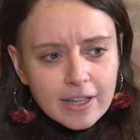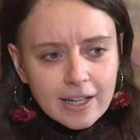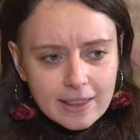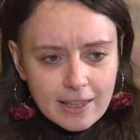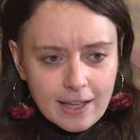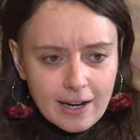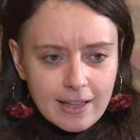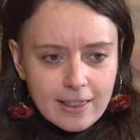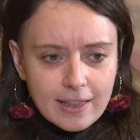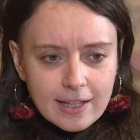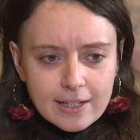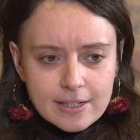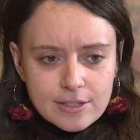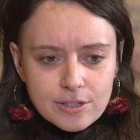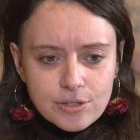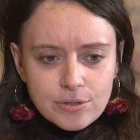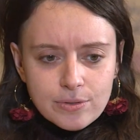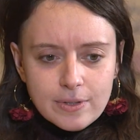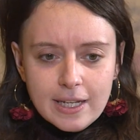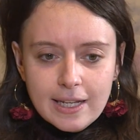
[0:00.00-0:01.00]
thing that I think
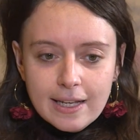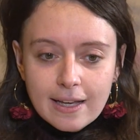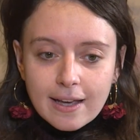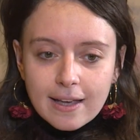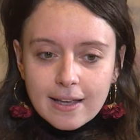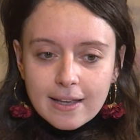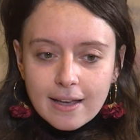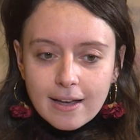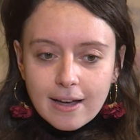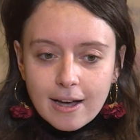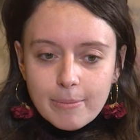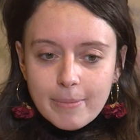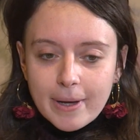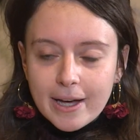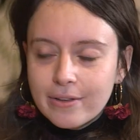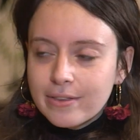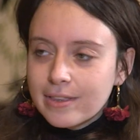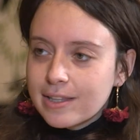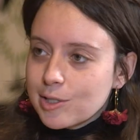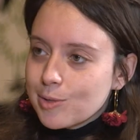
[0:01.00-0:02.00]
is unique
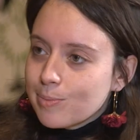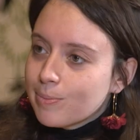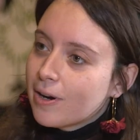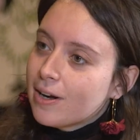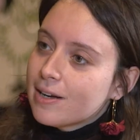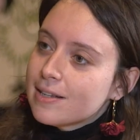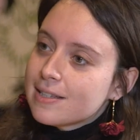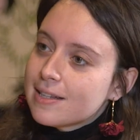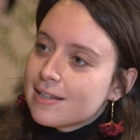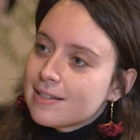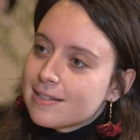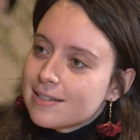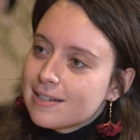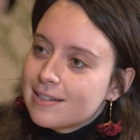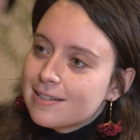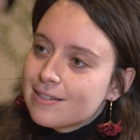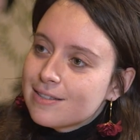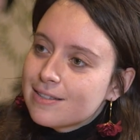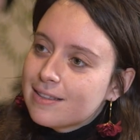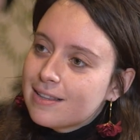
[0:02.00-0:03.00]
about this process
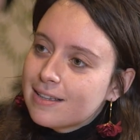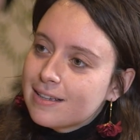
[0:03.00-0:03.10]
is